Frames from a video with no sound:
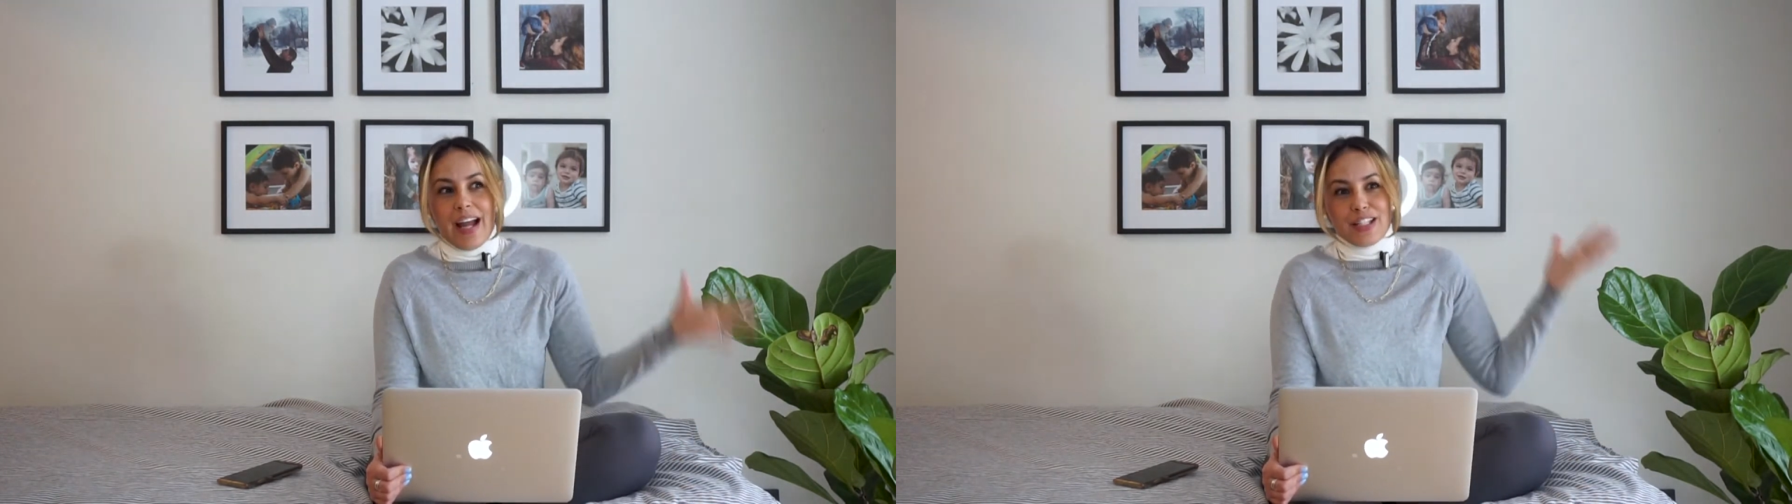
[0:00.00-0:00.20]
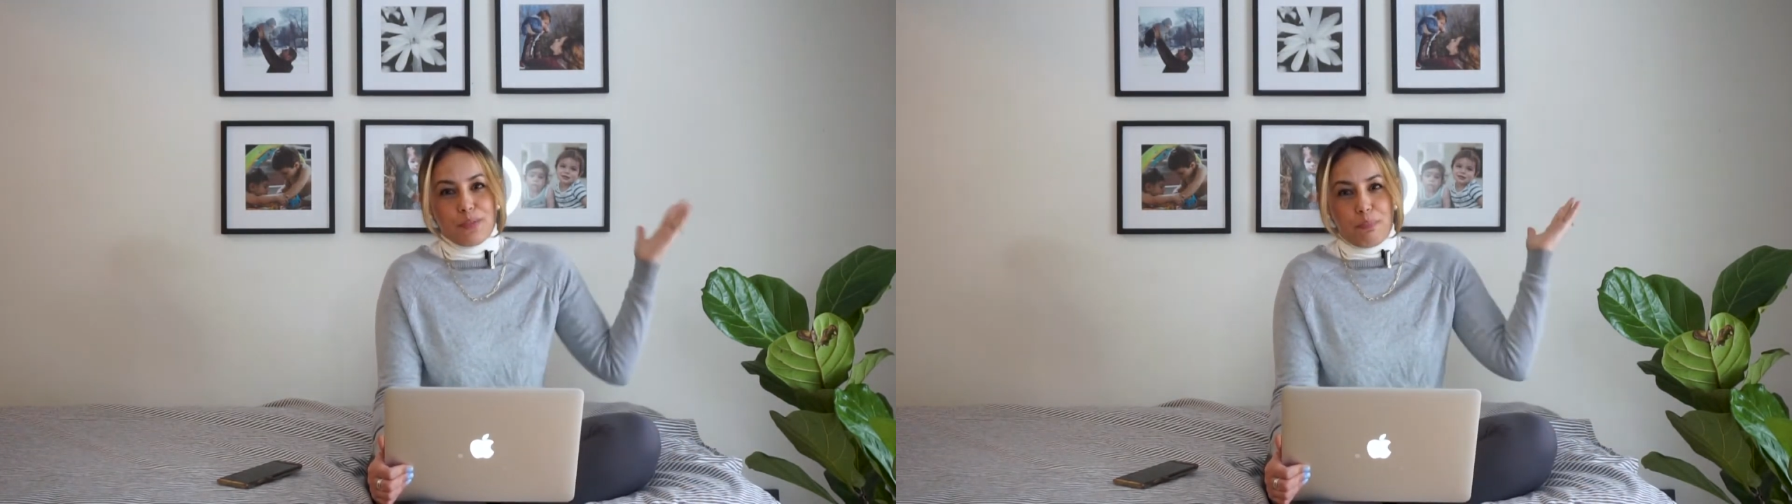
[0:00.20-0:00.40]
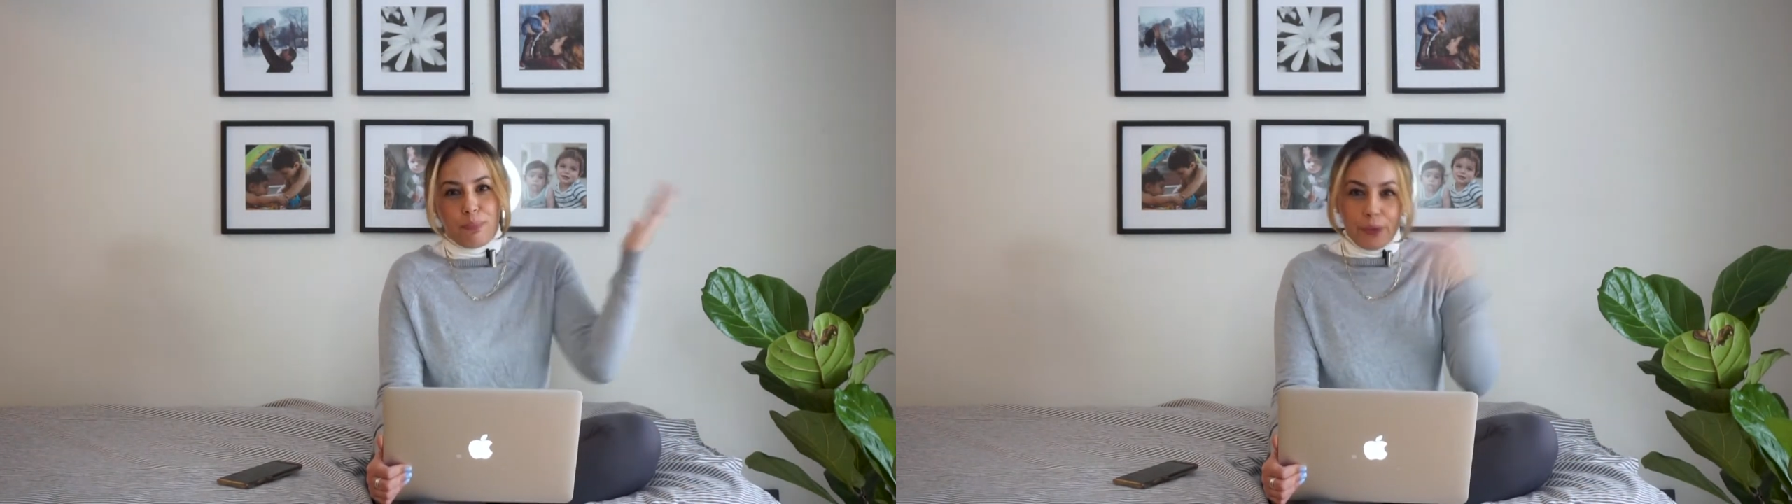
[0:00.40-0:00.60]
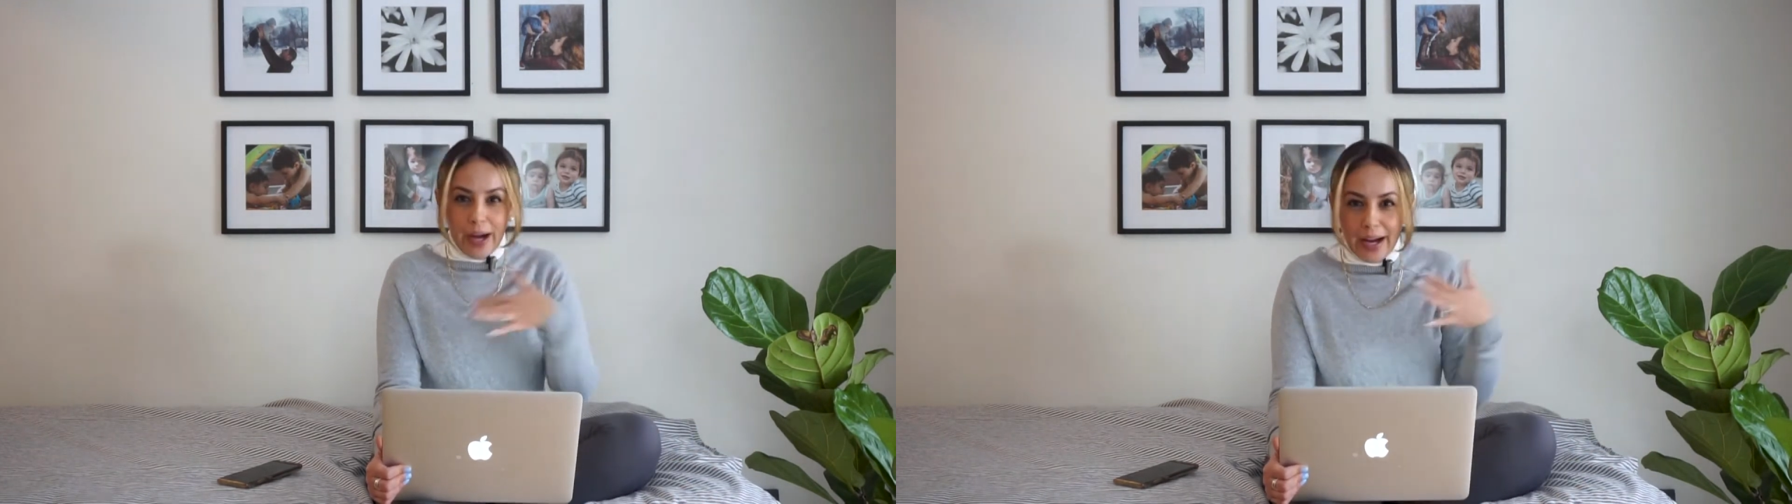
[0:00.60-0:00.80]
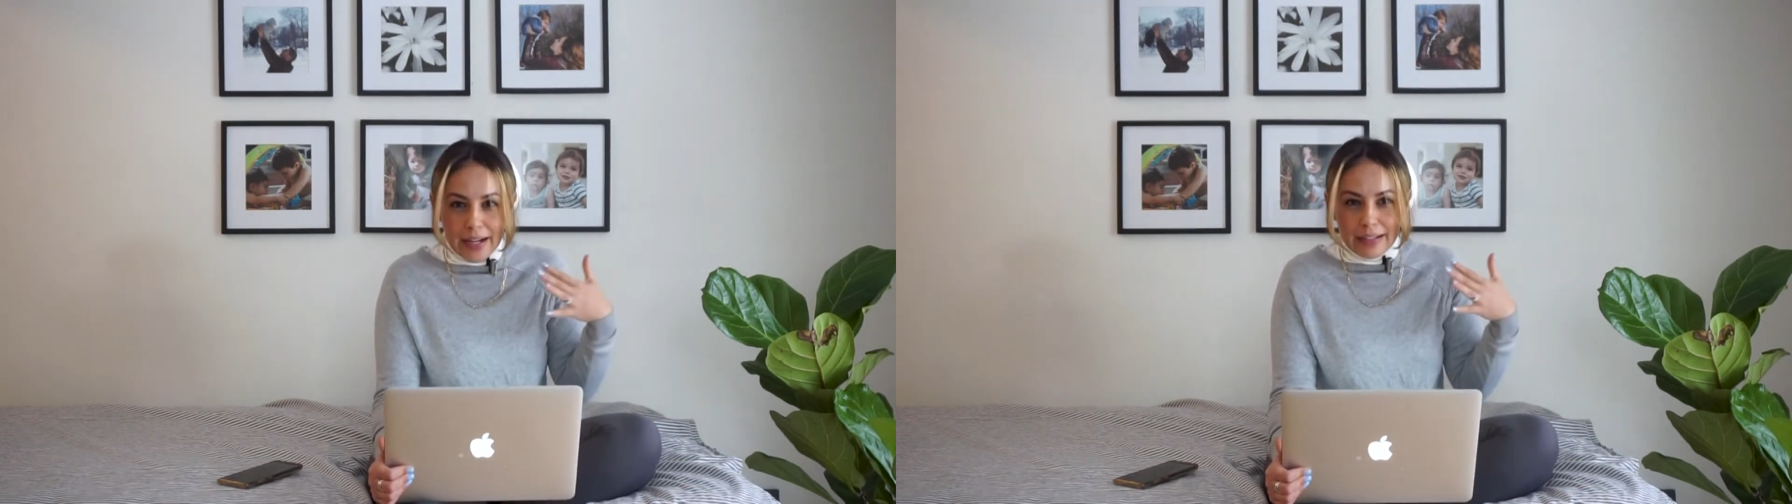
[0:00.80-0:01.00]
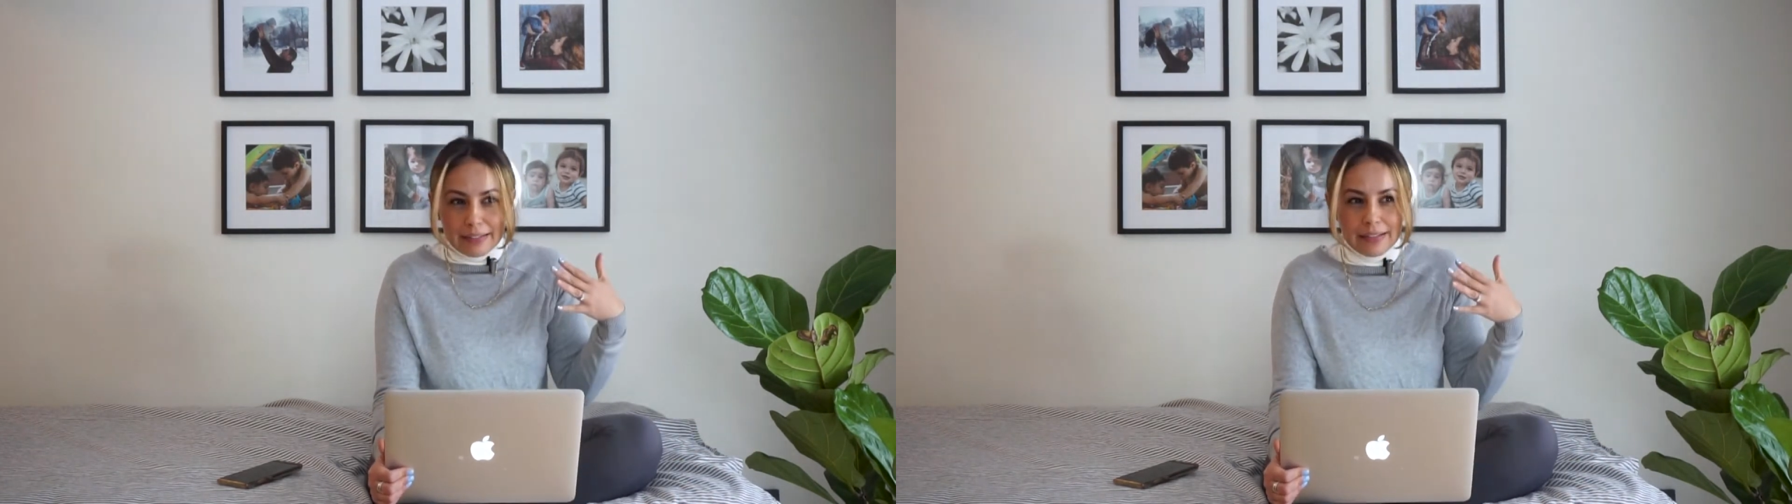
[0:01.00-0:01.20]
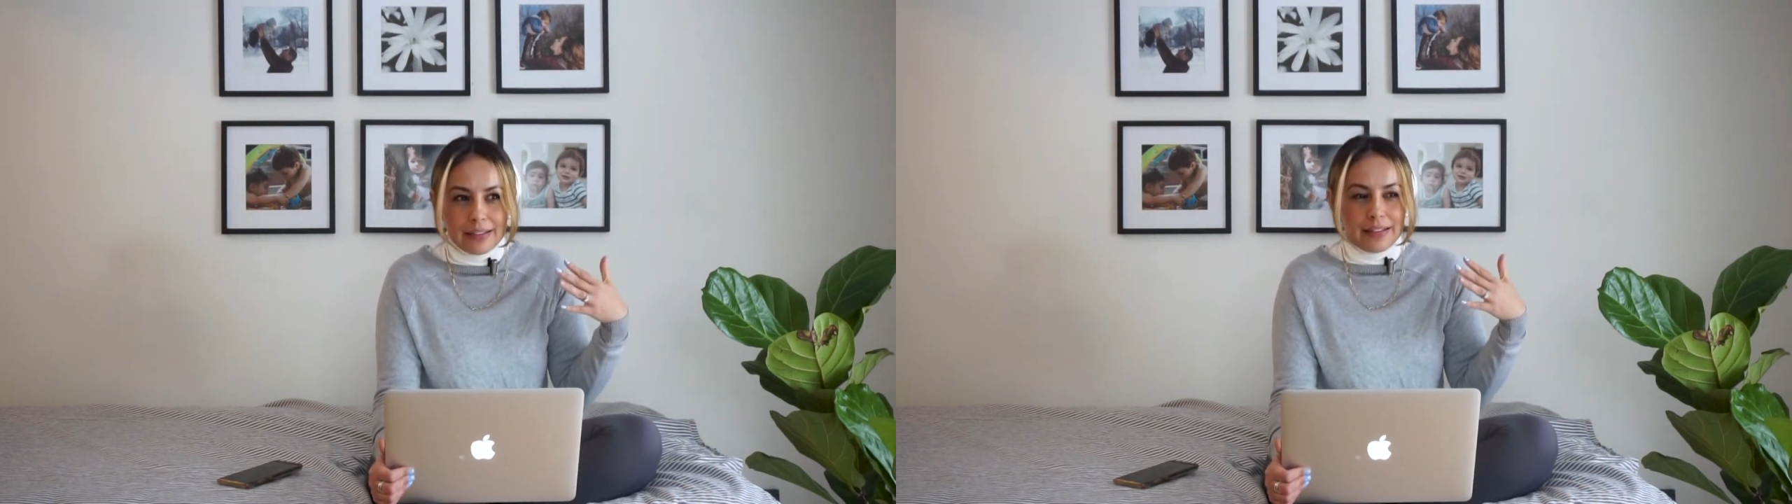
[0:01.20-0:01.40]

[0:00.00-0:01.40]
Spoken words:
a spray.